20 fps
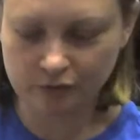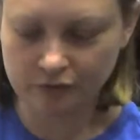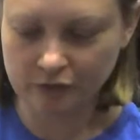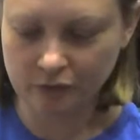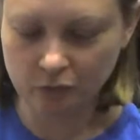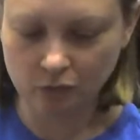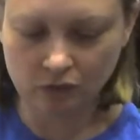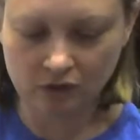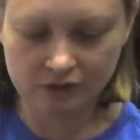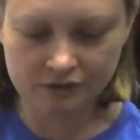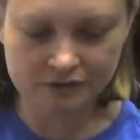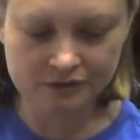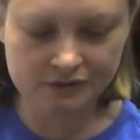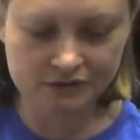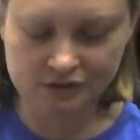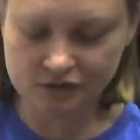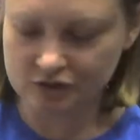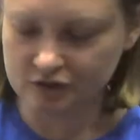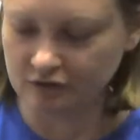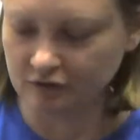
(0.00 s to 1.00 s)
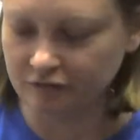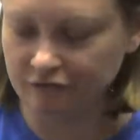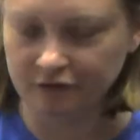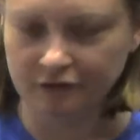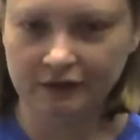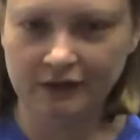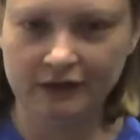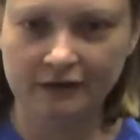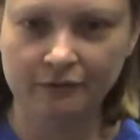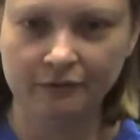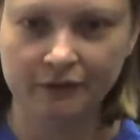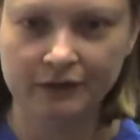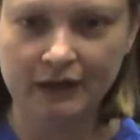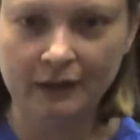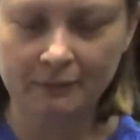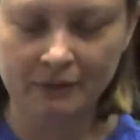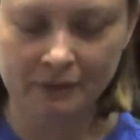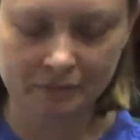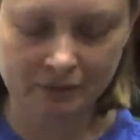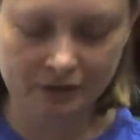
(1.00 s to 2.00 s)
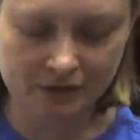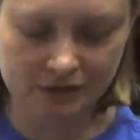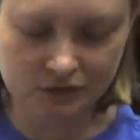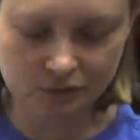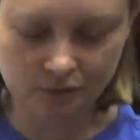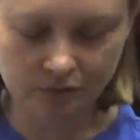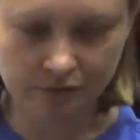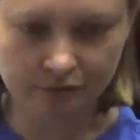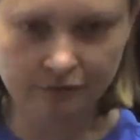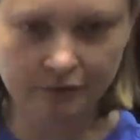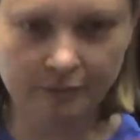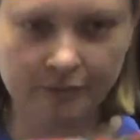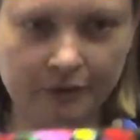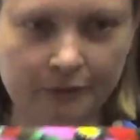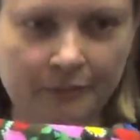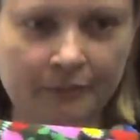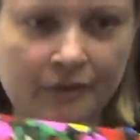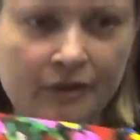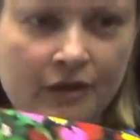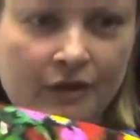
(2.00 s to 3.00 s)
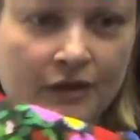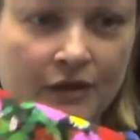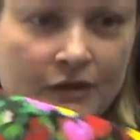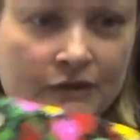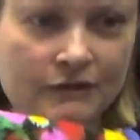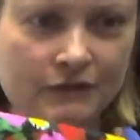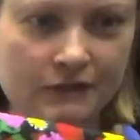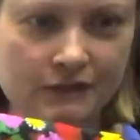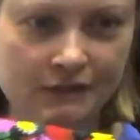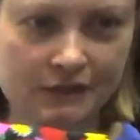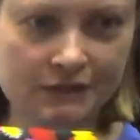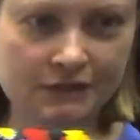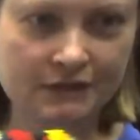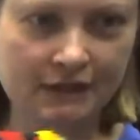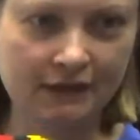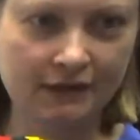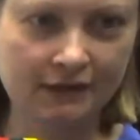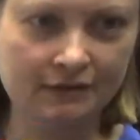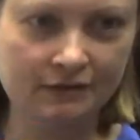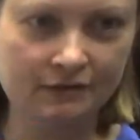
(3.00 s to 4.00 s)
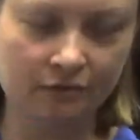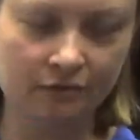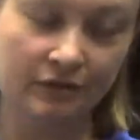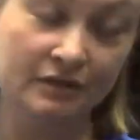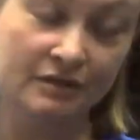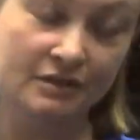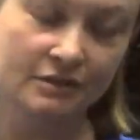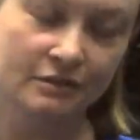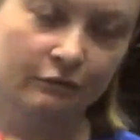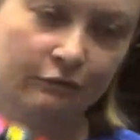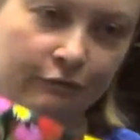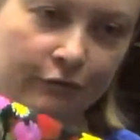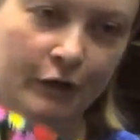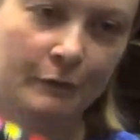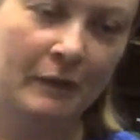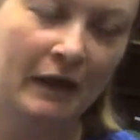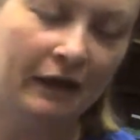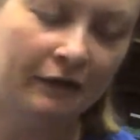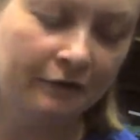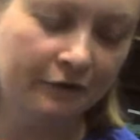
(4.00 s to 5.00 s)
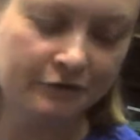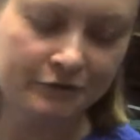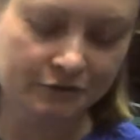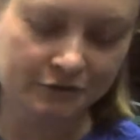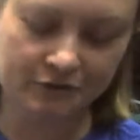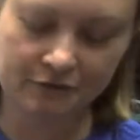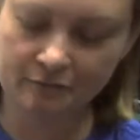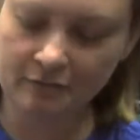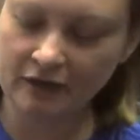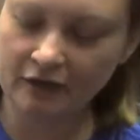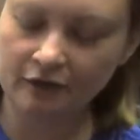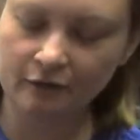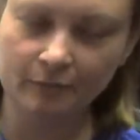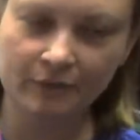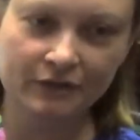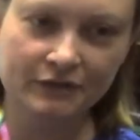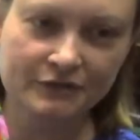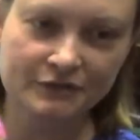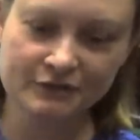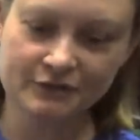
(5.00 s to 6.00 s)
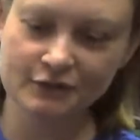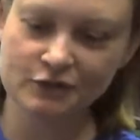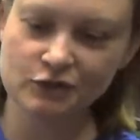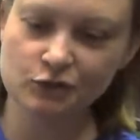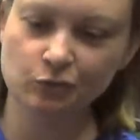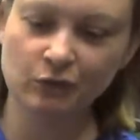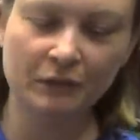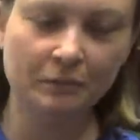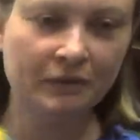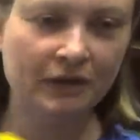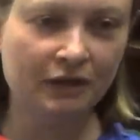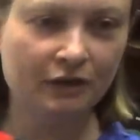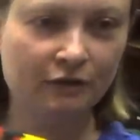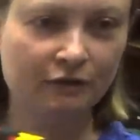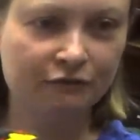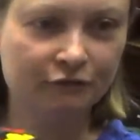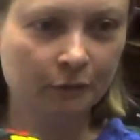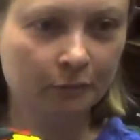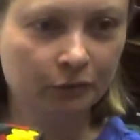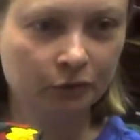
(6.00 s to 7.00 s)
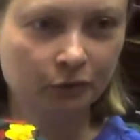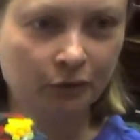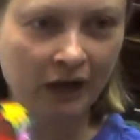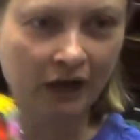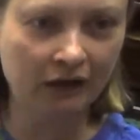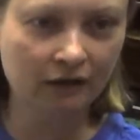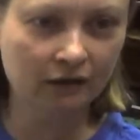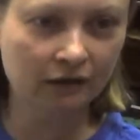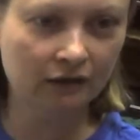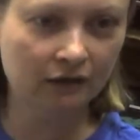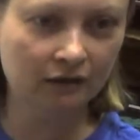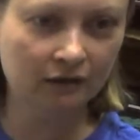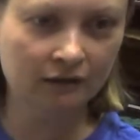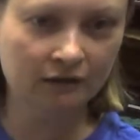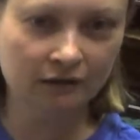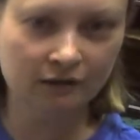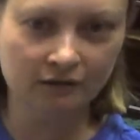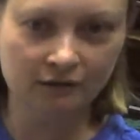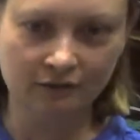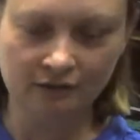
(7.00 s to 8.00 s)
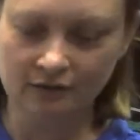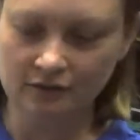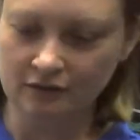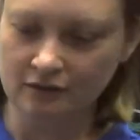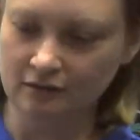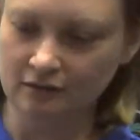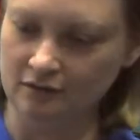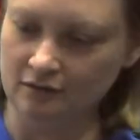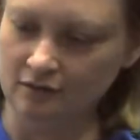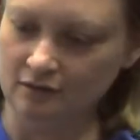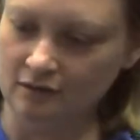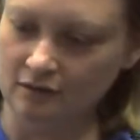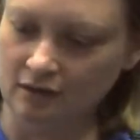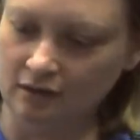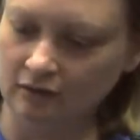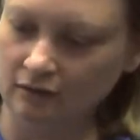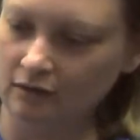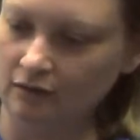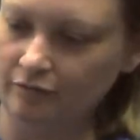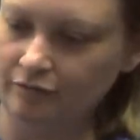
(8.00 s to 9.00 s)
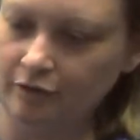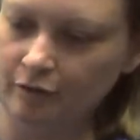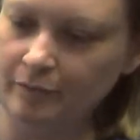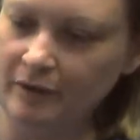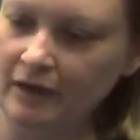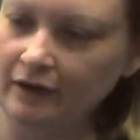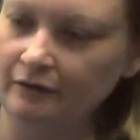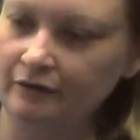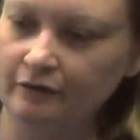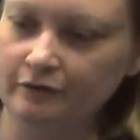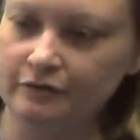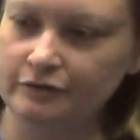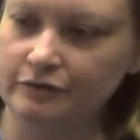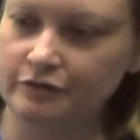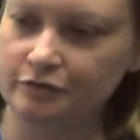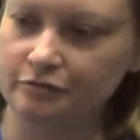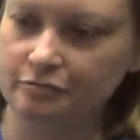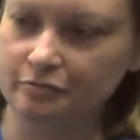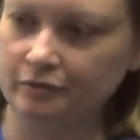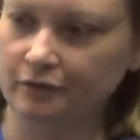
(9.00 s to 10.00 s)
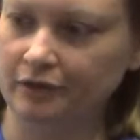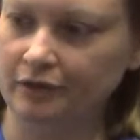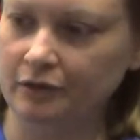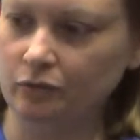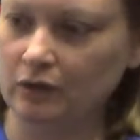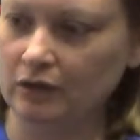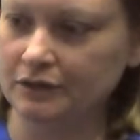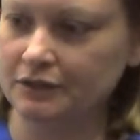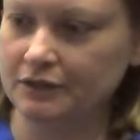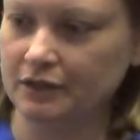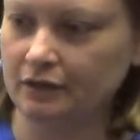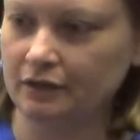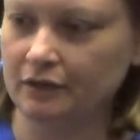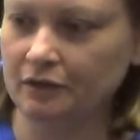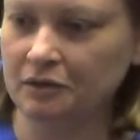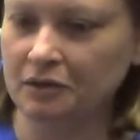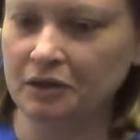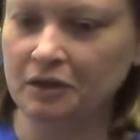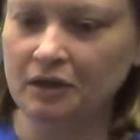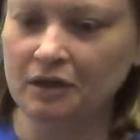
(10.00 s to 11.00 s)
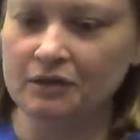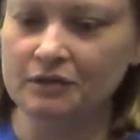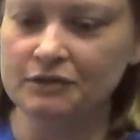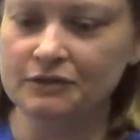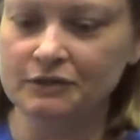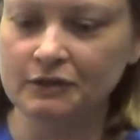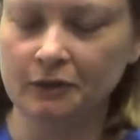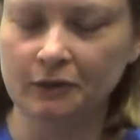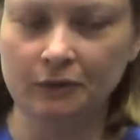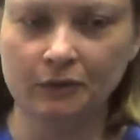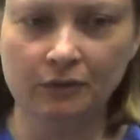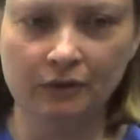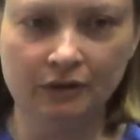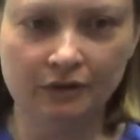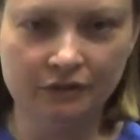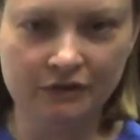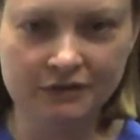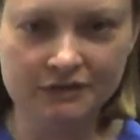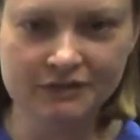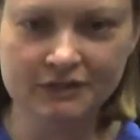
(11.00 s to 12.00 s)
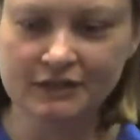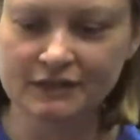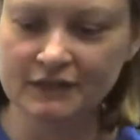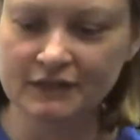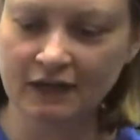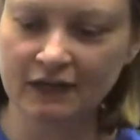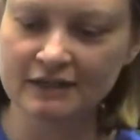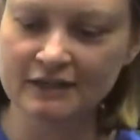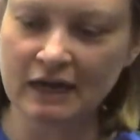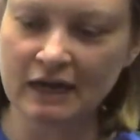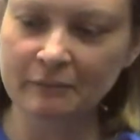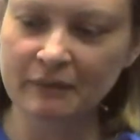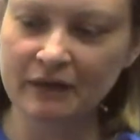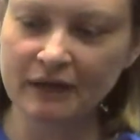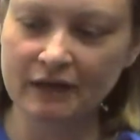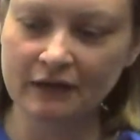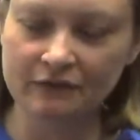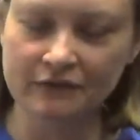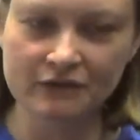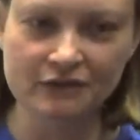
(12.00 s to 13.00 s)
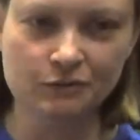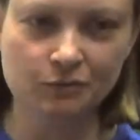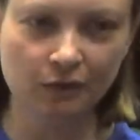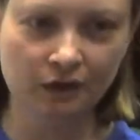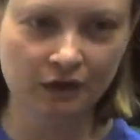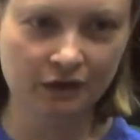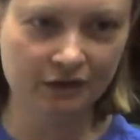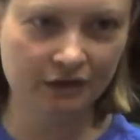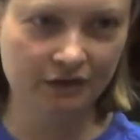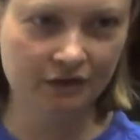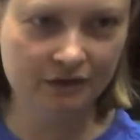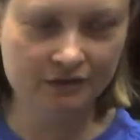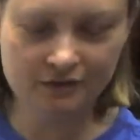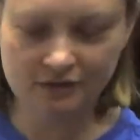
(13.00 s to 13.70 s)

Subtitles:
than once, just so I feel like I really got my money's worth from them. So this is the second, well, this is a free pattern, so it doesn't even matter, but this is a sweet pea from Blue Calla. I love her patterns. They're really well done. So this is the second time making this one.